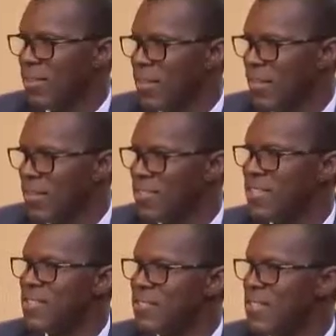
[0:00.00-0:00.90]
the
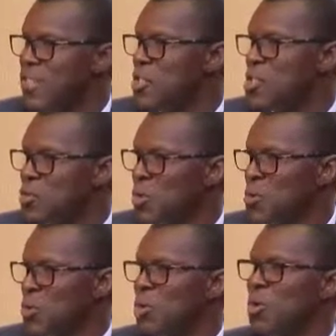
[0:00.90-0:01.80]
CAC issues what
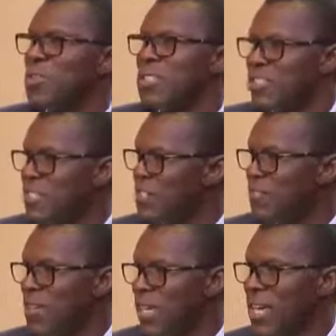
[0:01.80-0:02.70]
you call the
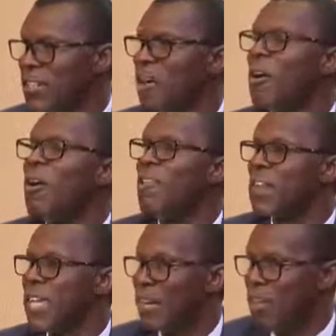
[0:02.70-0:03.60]
certificate of
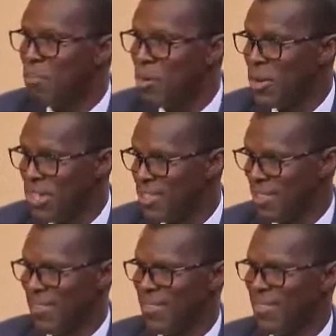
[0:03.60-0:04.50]

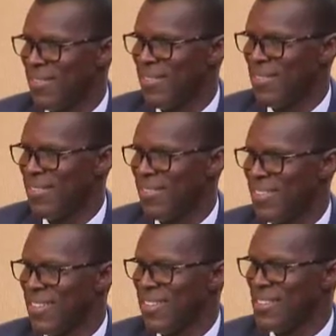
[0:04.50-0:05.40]
incorporation.
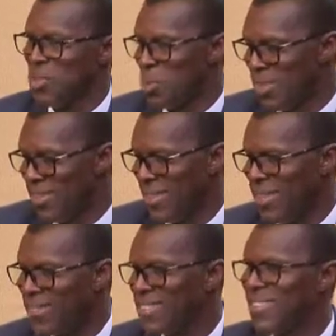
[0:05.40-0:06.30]
So with
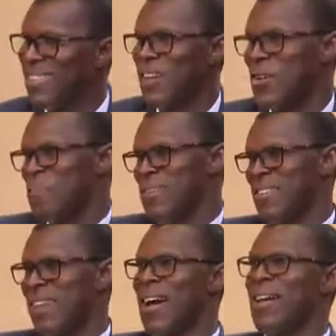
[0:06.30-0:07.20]
this, the company is
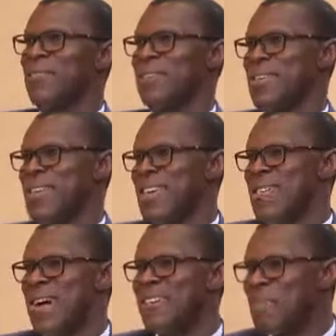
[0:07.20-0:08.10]
alive.
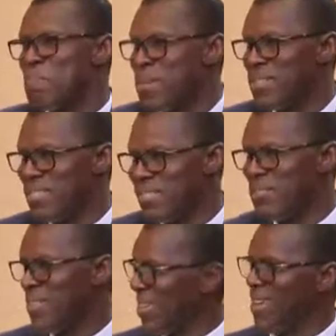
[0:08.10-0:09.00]
That's the birth
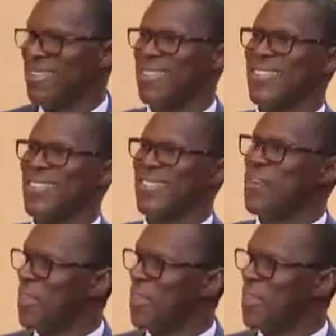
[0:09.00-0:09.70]
certificate of